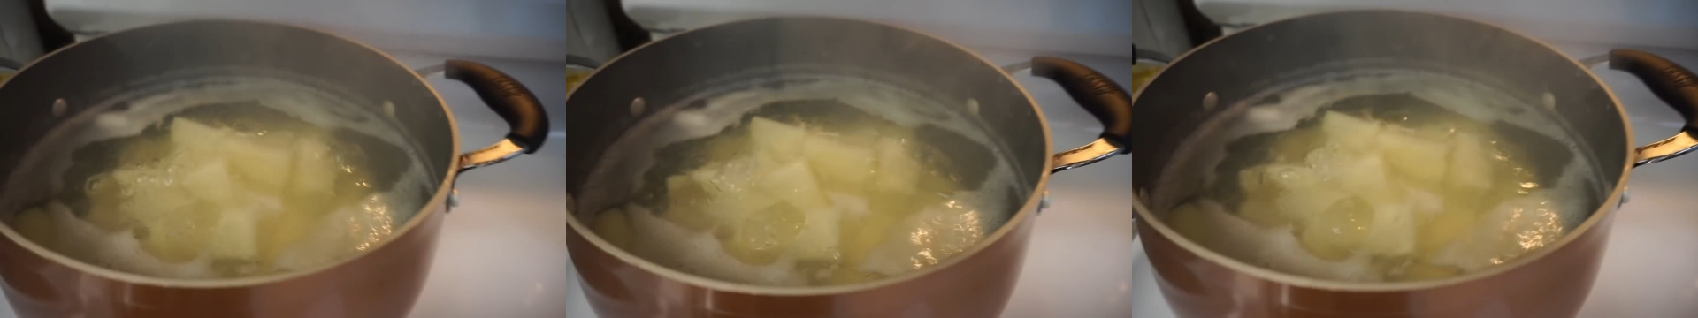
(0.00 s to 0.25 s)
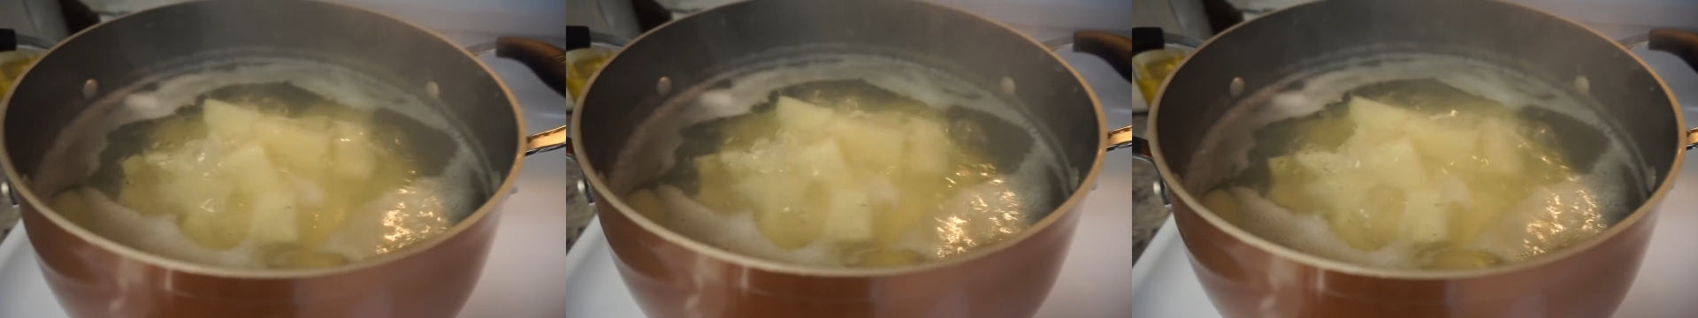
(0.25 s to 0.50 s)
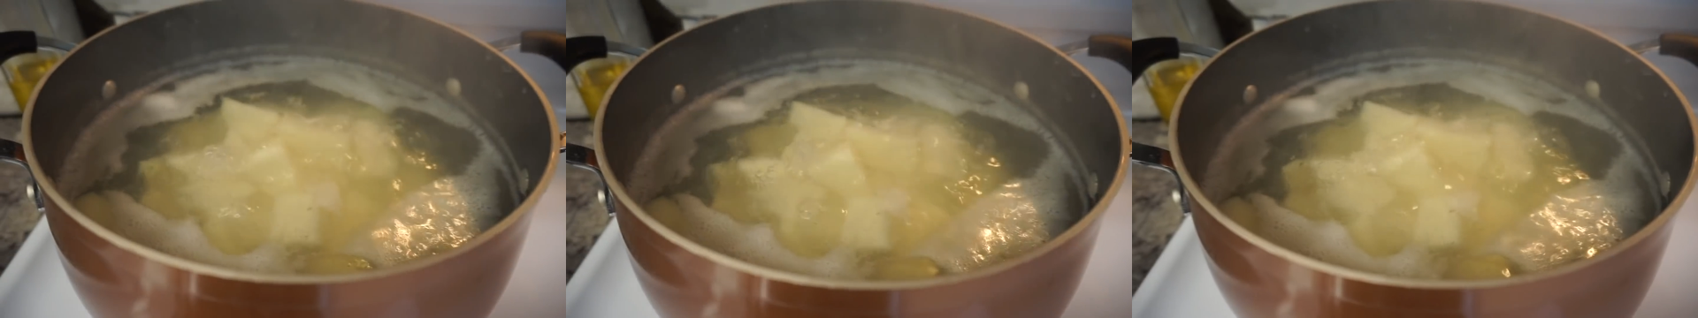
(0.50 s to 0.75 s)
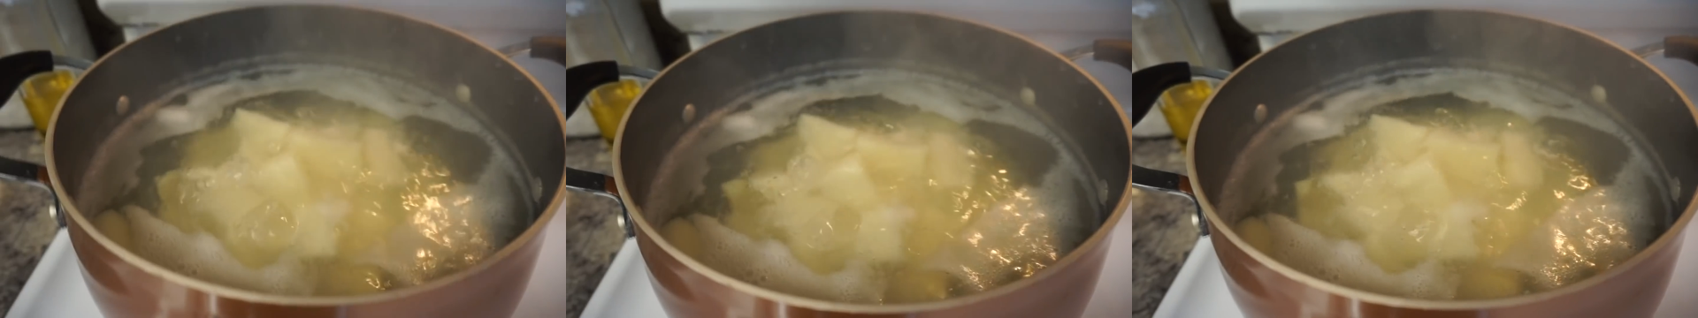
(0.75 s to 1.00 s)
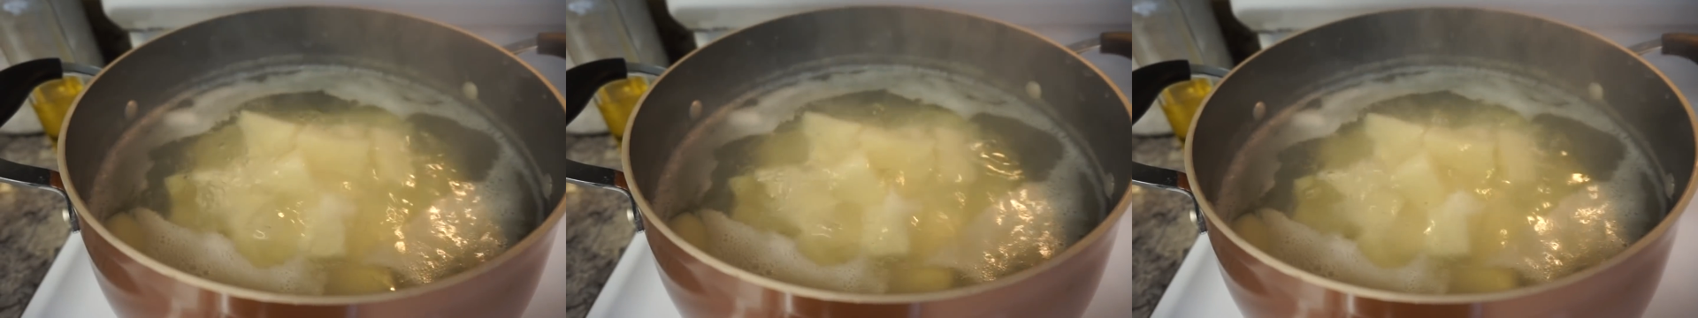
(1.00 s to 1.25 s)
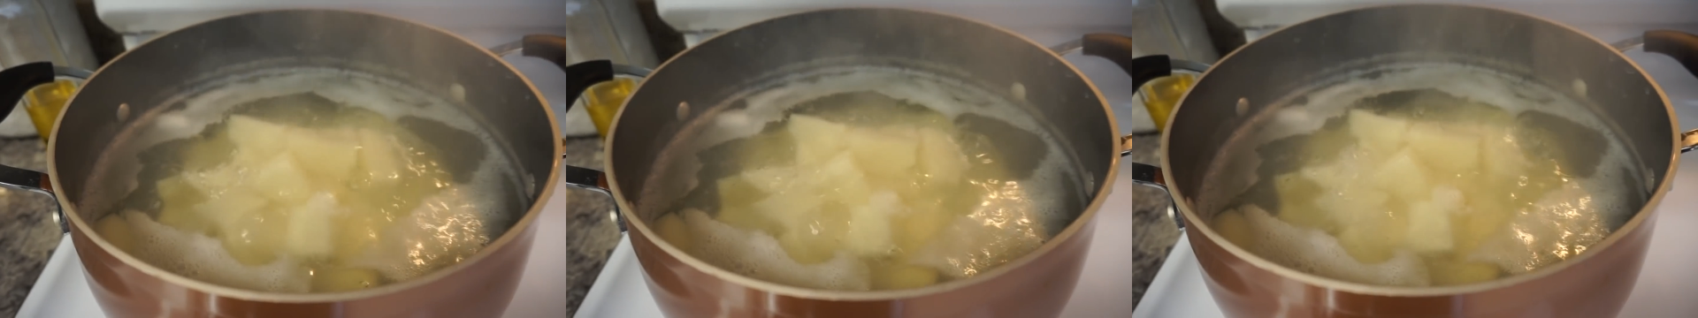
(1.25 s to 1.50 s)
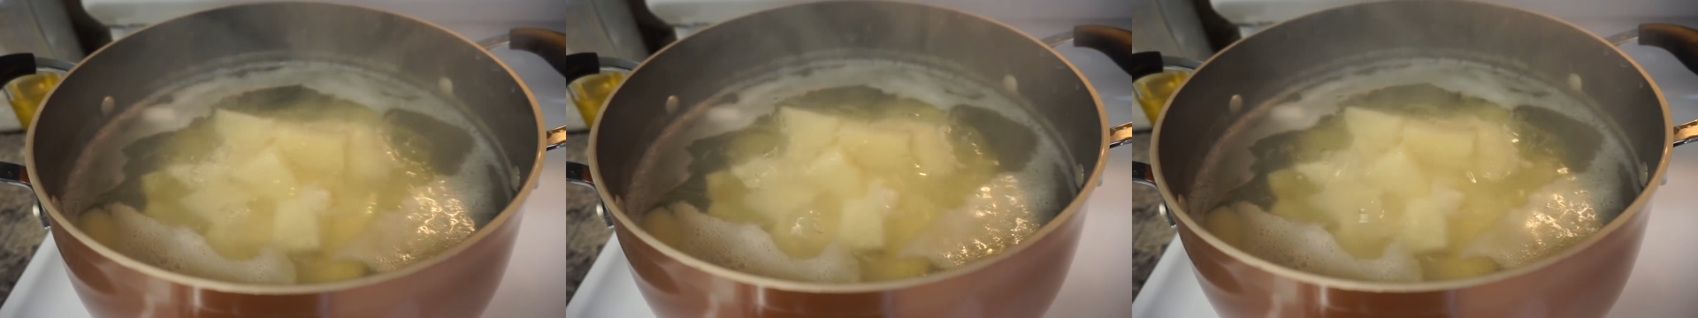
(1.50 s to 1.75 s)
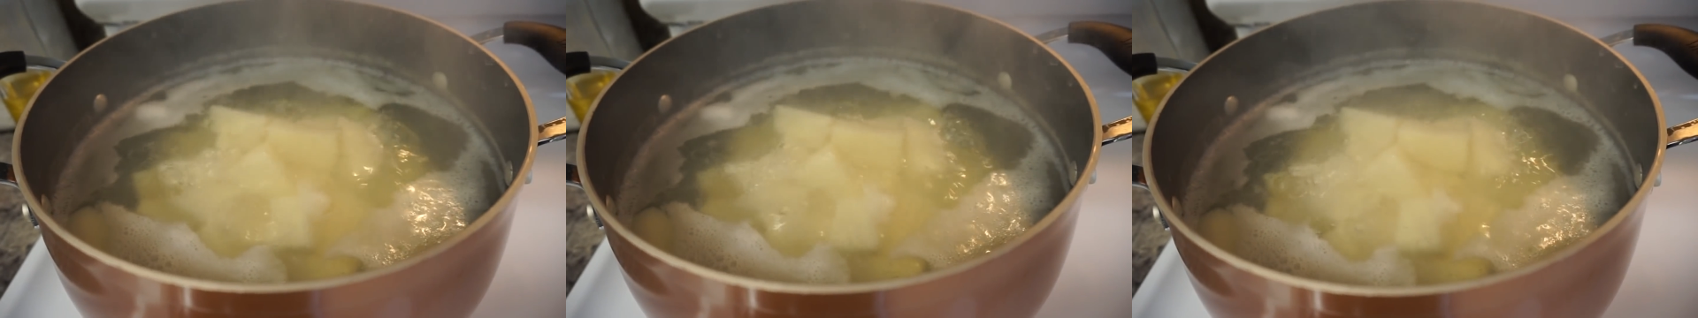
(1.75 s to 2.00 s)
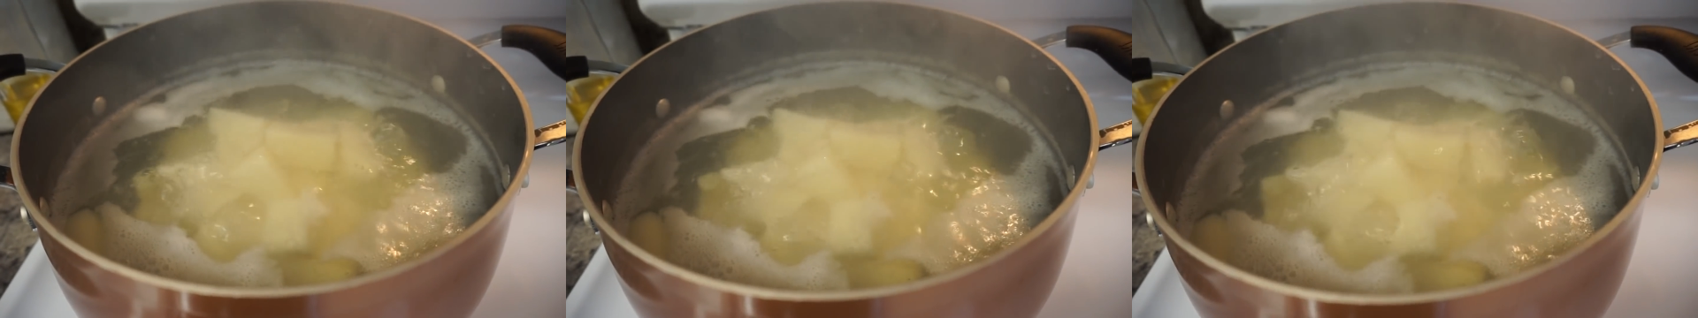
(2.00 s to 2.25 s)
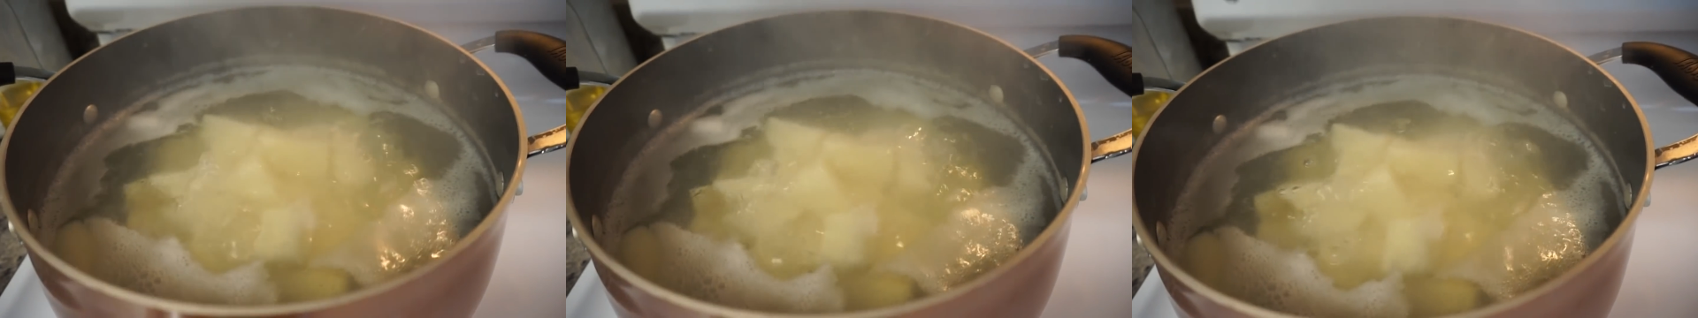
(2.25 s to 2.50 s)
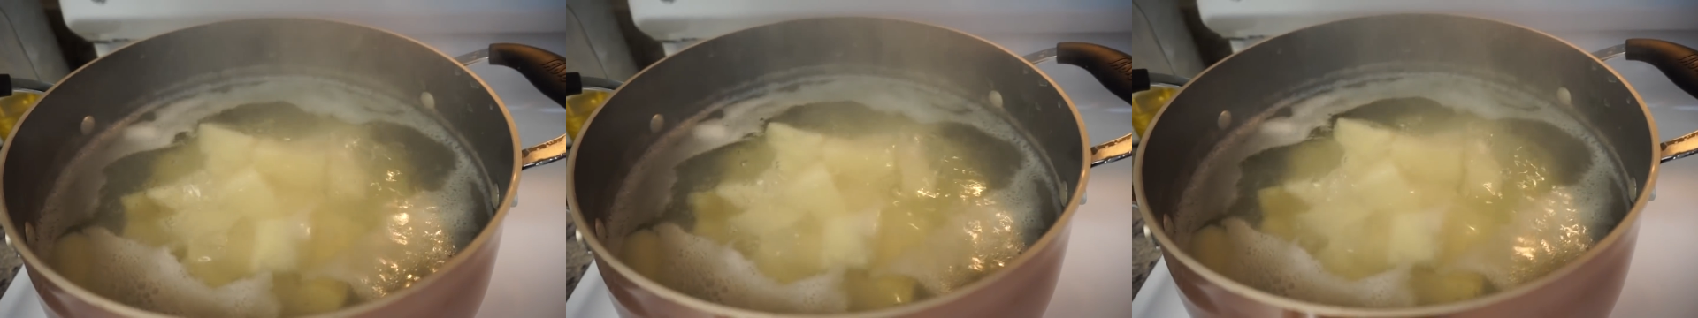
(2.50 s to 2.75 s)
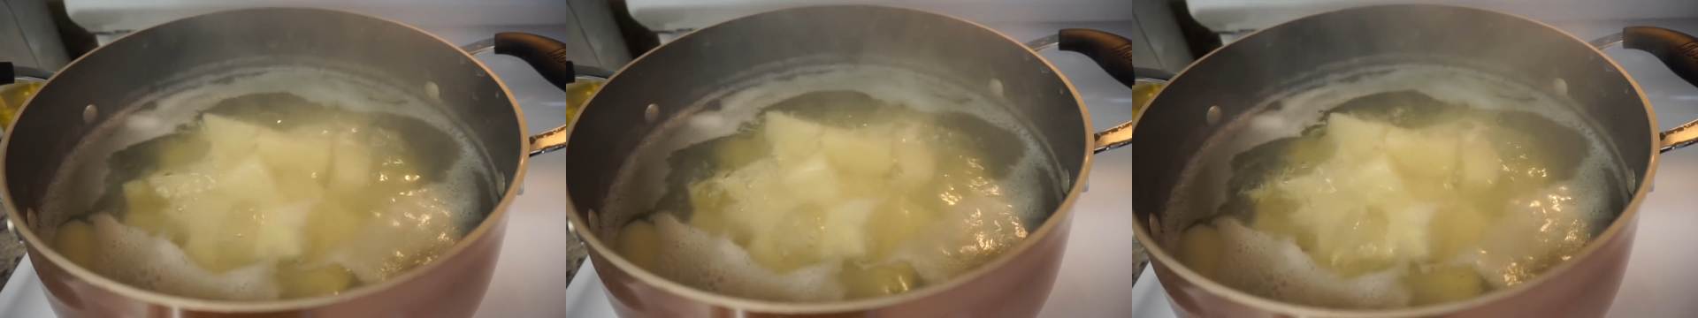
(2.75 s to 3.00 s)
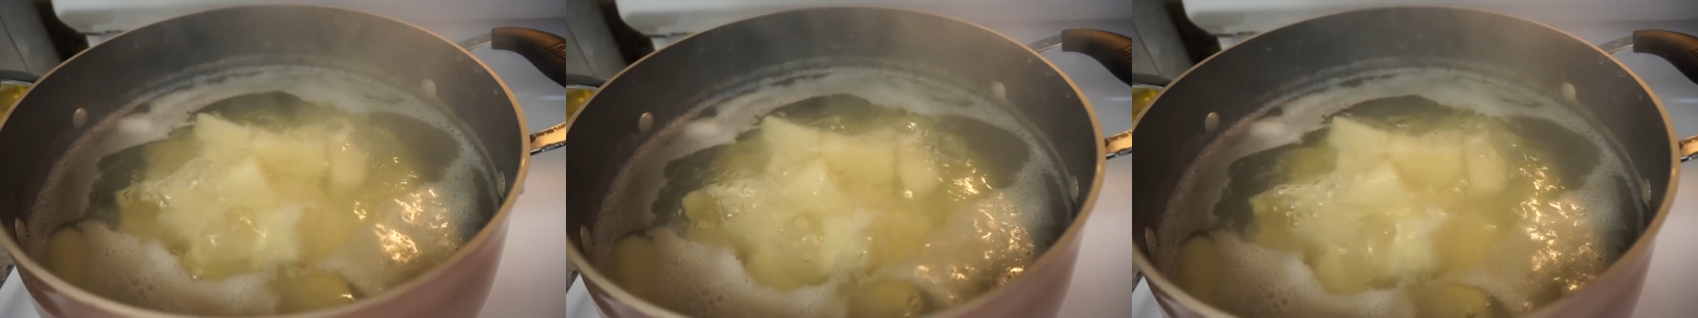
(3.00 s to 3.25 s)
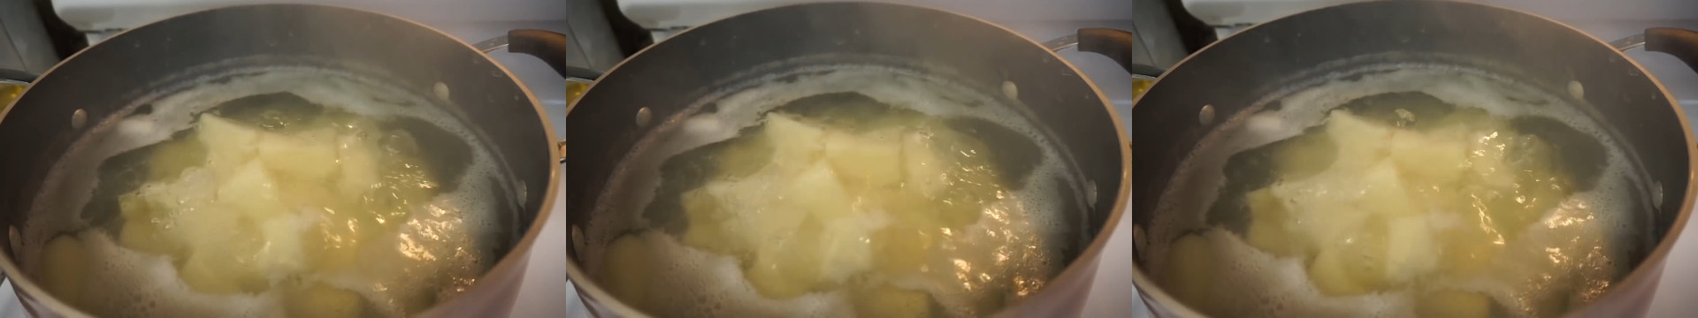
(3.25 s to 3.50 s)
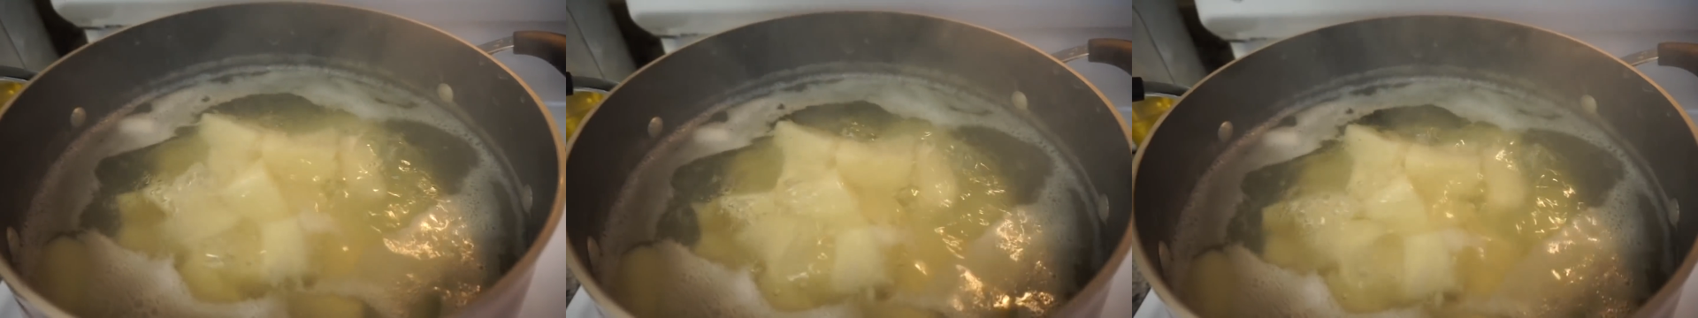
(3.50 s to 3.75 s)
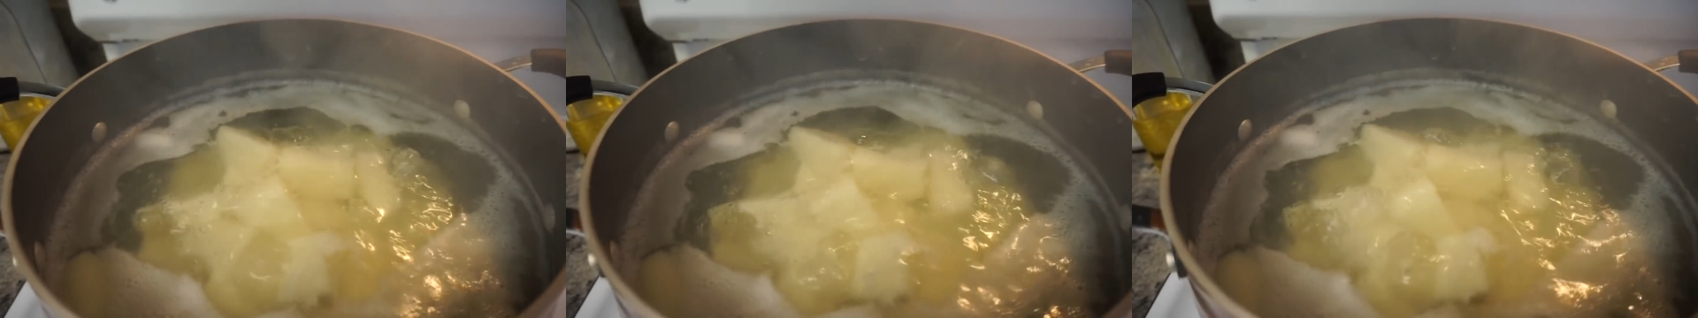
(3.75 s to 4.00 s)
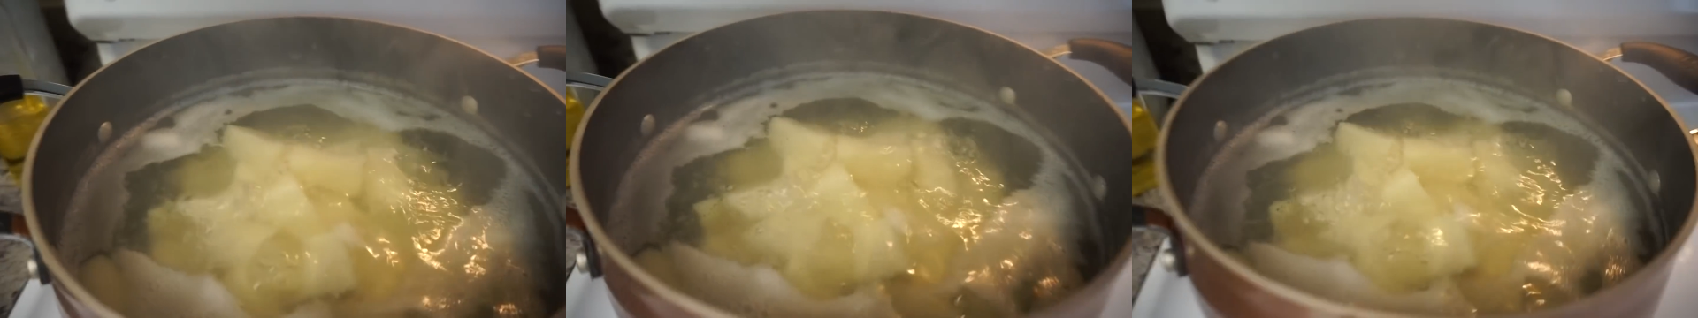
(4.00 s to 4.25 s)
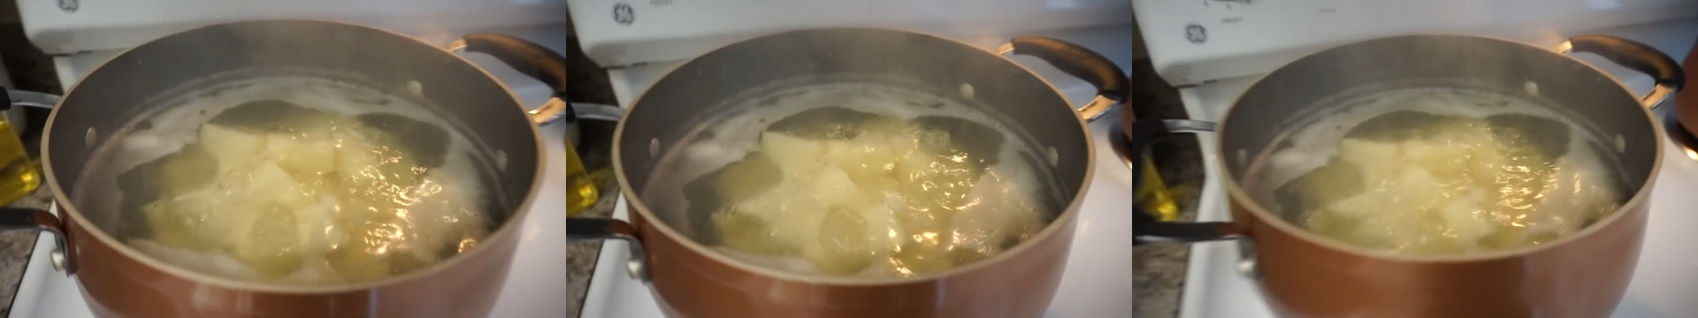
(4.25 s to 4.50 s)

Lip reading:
[unreadable: no face in view]